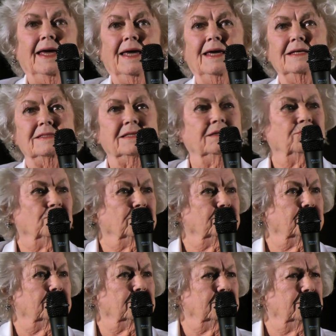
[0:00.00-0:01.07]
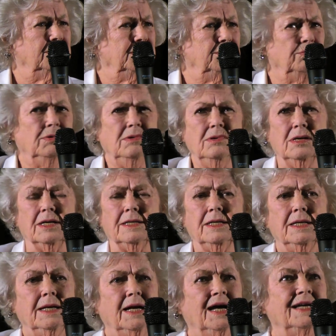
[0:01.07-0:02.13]
He said, well, what do you want?
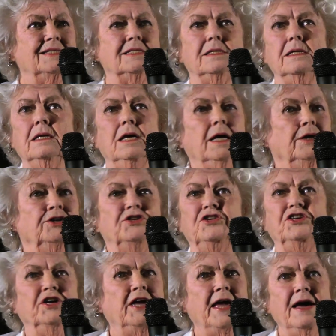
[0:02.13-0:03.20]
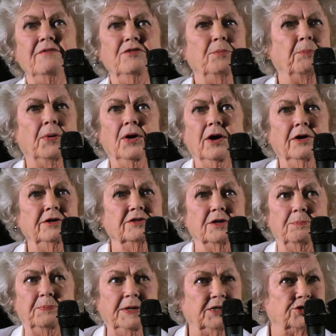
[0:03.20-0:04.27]
I said, do you have a part in
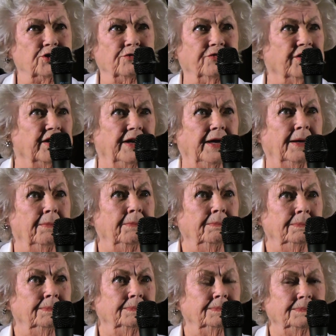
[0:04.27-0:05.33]
the picture for him?